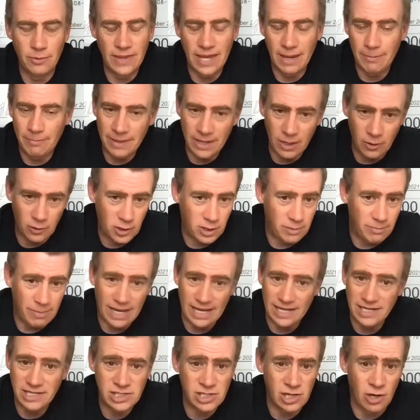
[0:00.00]
They'll be on your
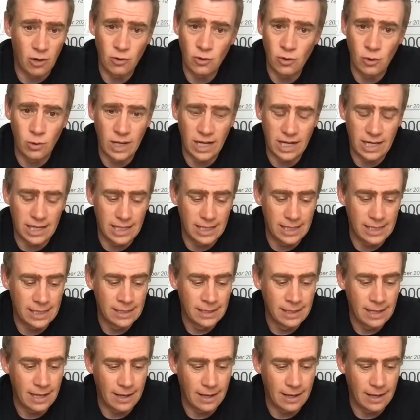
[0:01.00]
bait so quickly.